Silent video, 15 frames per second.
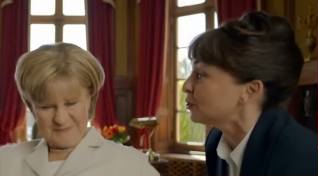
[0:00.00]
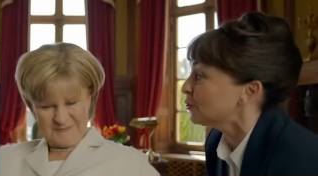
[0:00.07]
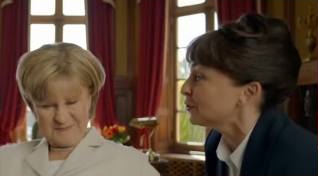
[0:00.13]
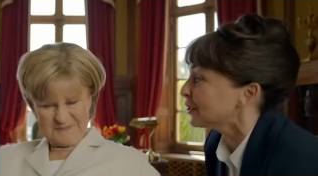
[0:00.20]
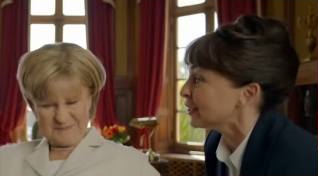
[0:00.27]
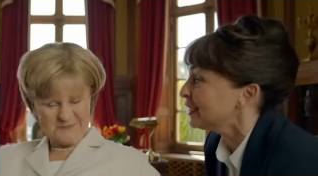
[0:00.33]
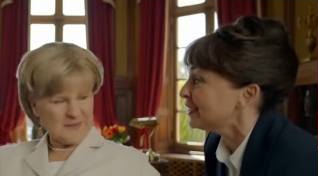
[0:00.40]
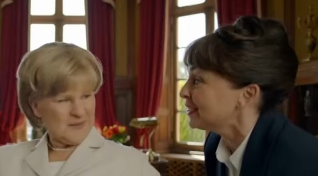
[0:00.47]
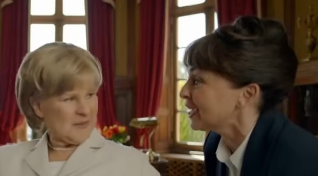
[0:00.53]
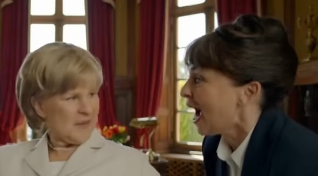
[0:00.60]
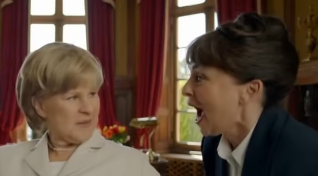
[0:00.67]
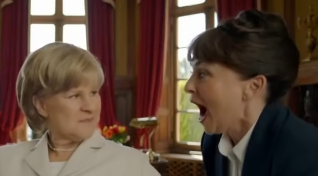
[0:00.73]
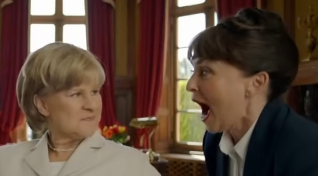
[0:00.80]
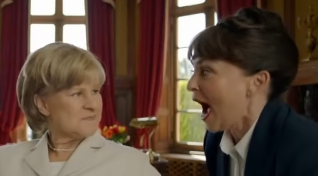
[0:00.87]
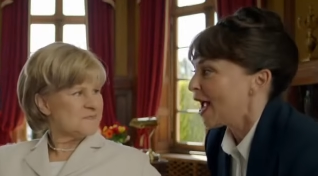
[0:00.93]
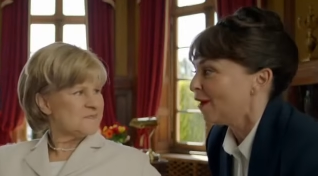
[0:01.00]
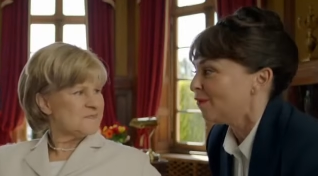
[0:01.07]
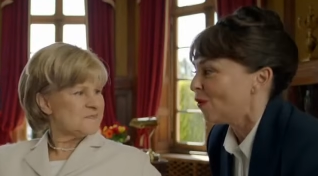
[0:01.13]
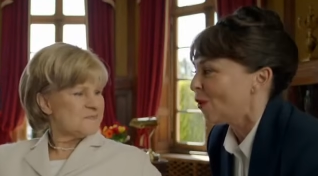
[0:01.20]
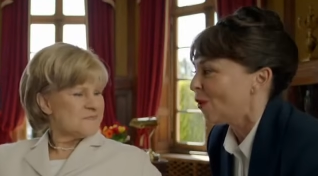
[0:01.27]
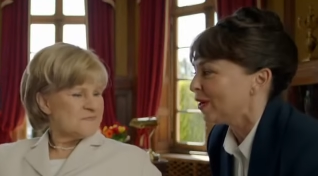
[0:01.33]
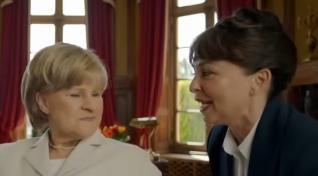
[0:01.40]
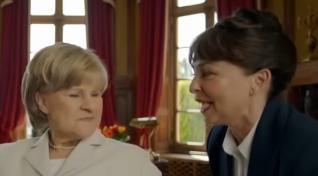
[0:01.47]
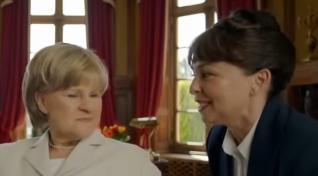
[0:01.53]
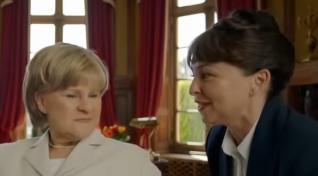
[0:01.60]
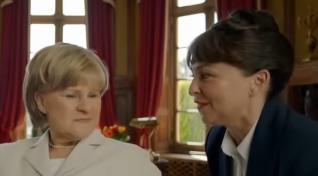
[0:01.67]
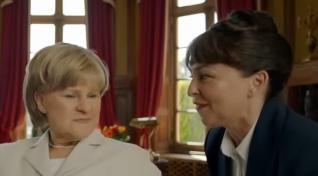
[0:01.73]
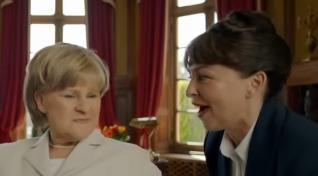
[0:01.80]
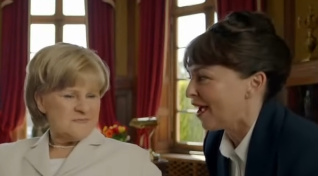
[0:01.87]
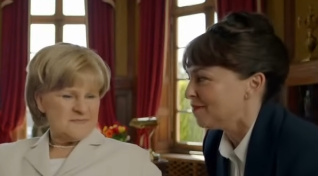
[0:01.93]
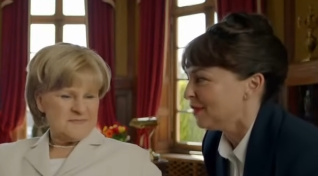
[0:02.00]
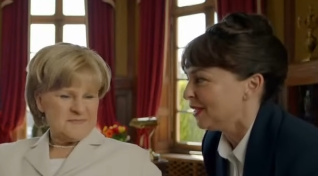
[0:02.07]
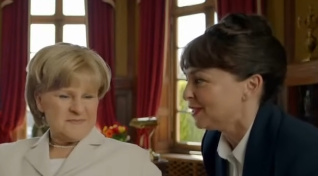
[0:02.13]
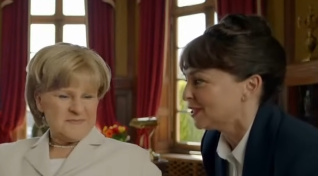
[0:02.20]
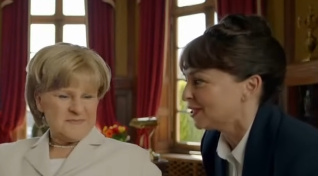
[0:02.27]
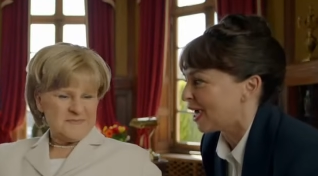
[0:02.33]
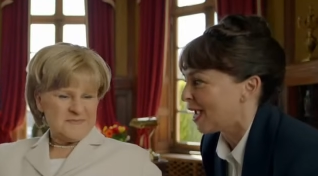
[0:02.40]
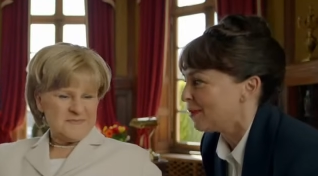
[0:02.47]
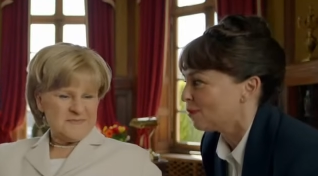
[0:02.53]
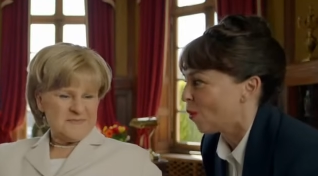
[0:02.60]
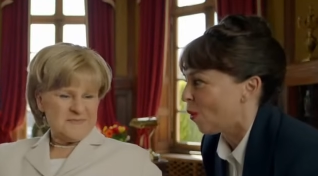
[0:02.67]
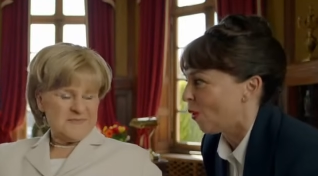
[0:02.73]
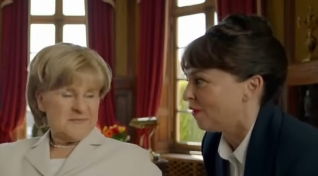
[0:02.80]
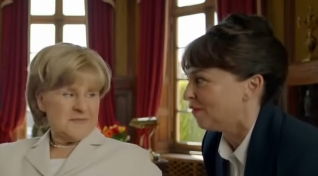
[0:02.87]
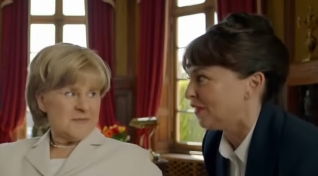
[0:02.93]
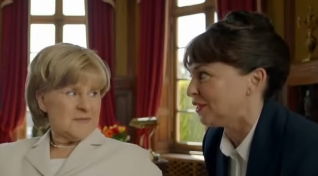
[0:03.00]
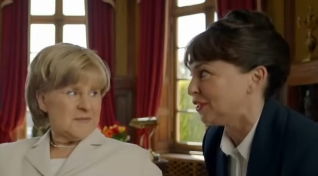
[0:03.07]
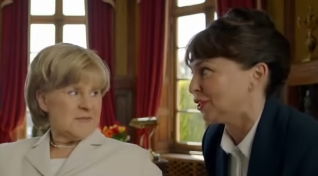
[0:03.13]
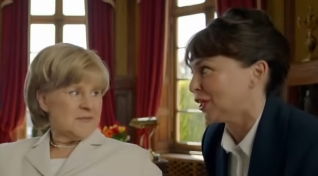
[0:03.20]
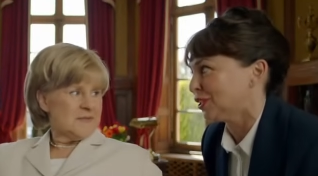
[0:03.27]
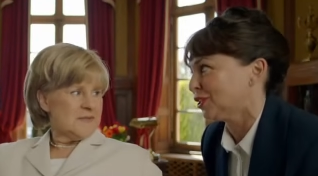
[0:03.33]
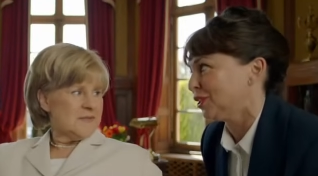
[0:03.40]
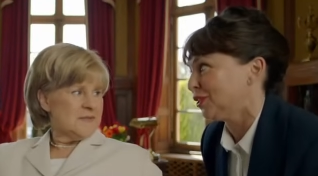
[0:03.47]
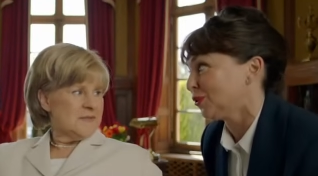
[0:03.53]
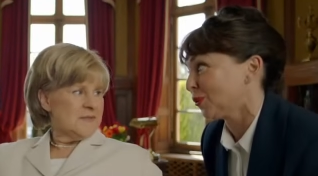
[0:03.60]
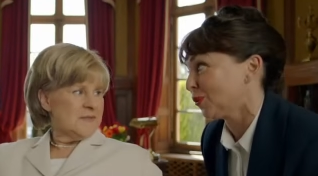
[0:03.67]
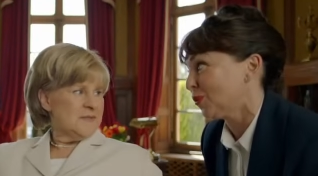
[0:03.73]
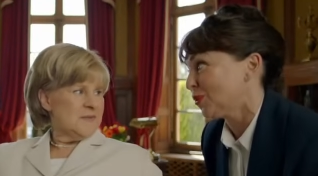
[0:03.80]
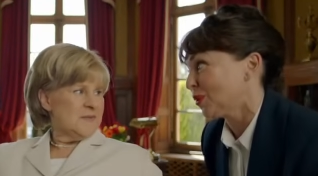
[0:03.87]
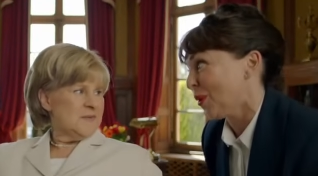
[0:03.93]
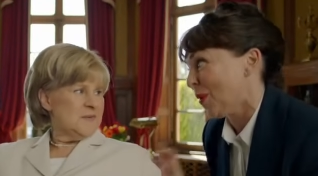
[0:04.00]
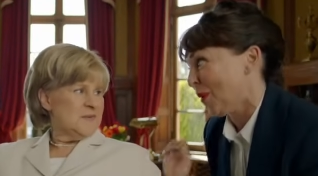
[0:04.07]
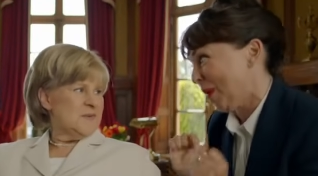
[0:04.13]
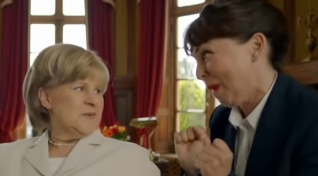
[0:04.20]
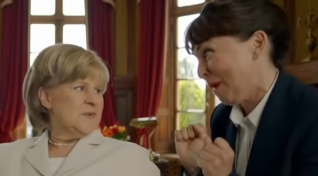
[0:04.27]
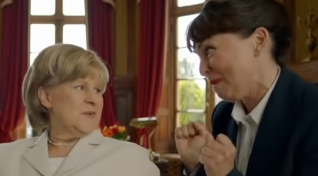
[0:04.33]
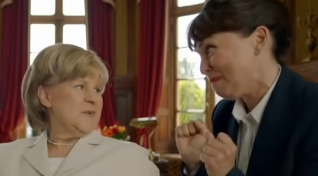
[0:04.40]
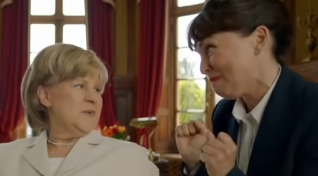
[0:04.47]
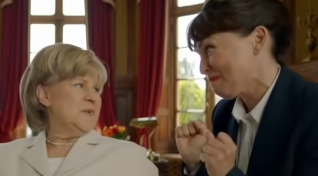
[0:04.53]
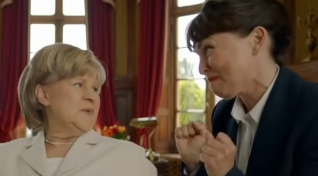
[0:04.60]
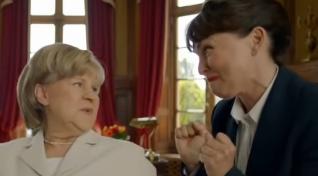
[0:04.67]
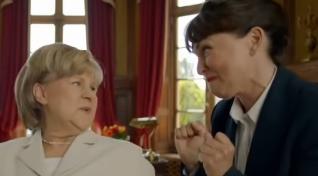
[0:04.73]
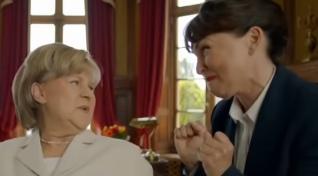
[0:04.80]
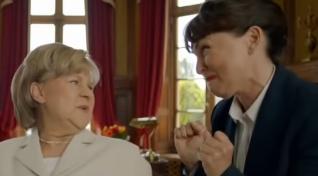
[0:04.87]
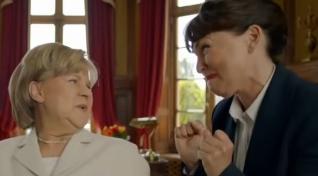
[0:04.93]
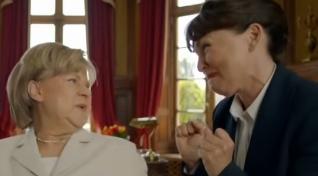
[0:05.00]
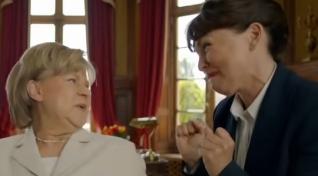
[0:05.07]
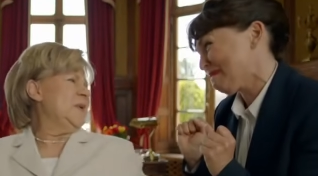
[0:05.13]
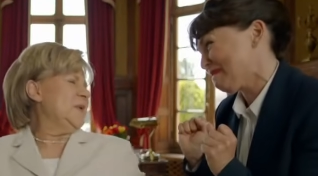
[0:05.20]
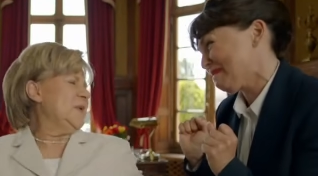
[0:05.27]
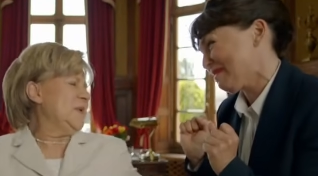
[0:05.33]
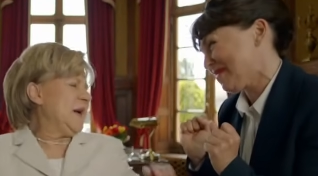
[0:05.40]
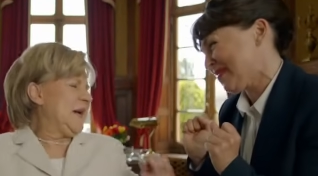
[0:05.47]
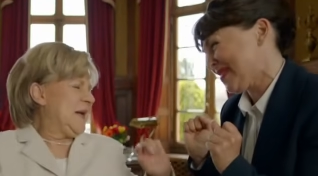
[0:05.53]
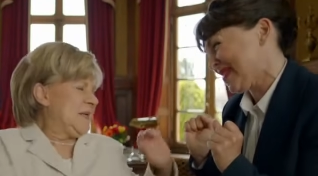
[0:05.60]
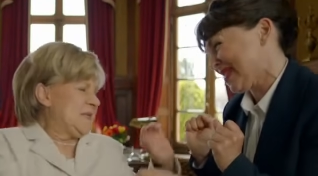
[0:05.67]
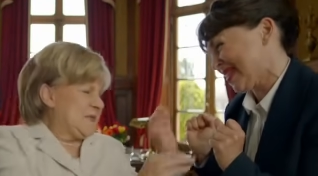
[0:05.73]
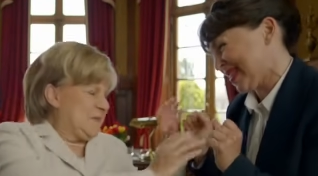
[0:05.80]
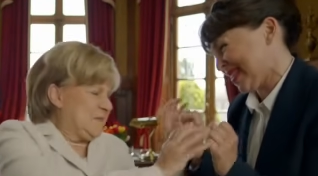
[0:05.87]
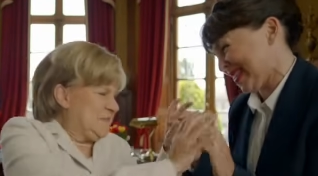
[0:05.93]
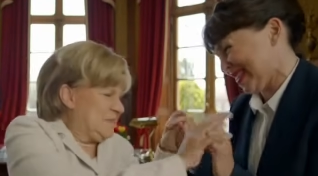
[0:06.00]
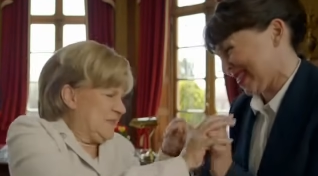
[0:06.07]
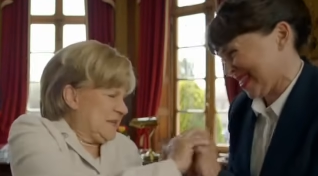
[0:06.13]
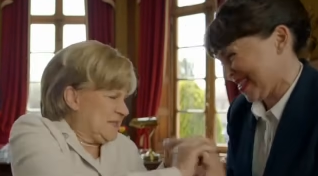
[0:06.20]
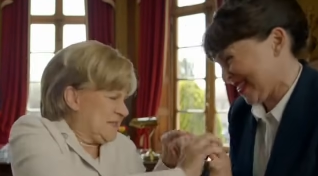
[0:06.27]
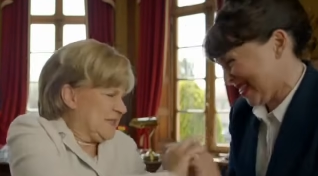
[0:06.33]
Speaker 1: treat, I have organized a five-minute Skype call with Justin Trudeau. Oh, you are the best